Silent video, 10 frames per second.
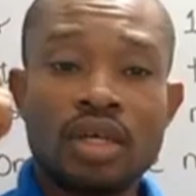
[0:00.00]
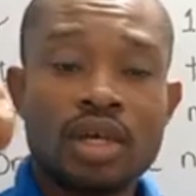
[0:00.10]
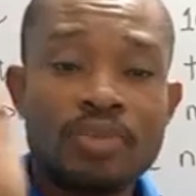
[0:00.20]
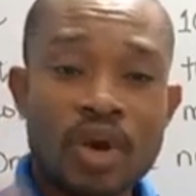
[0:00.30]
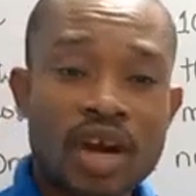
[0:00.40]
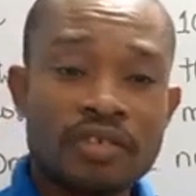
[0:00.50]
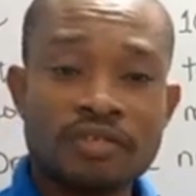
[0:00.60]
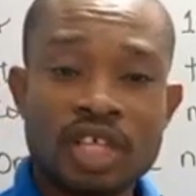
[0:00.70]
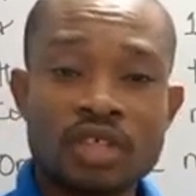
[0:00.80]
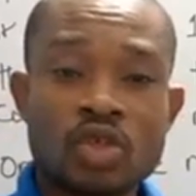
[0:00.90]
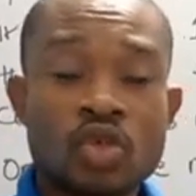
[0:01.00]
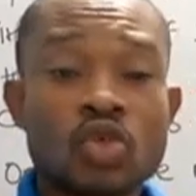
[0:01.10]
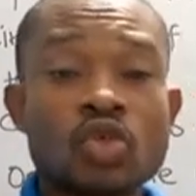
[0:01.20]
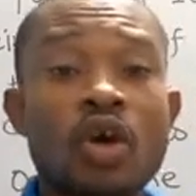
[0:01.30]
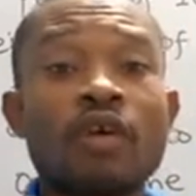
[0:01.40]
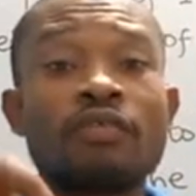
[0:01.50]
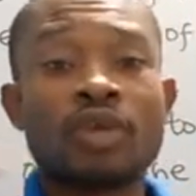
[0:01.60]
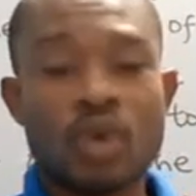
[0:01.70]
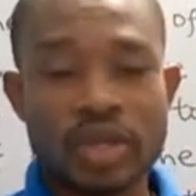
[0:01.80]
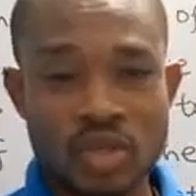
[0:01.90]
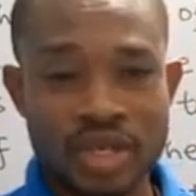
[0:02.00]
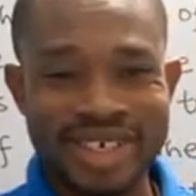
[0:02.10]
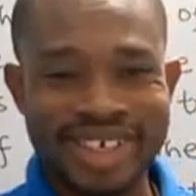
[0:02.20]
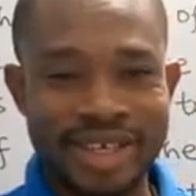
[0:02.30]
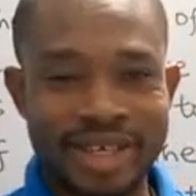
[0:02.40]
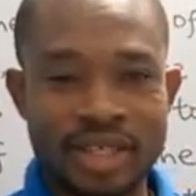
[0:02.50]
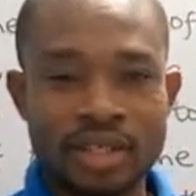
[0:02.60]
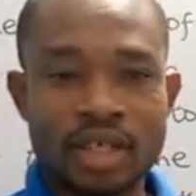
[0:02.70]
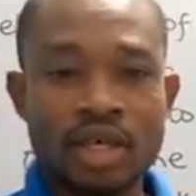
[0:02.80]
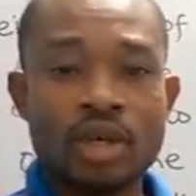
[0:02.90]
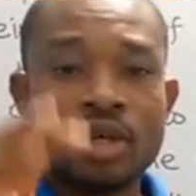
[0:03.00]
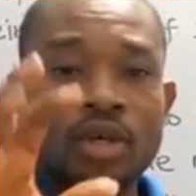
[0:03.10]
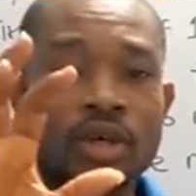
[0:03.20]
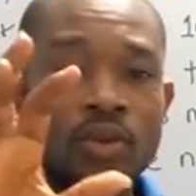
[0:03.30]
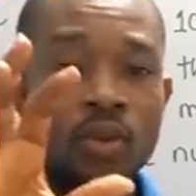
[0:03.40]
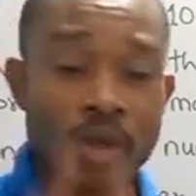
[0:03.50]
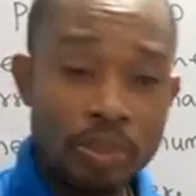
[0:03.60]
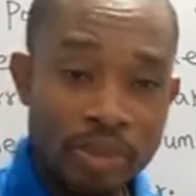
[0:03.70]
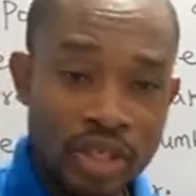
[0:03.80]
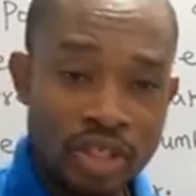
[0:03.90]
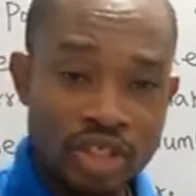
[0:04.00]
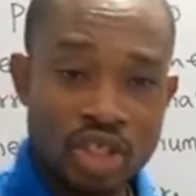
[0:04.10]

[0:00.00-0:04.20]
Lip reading: The power of 10 to solve the question in will be your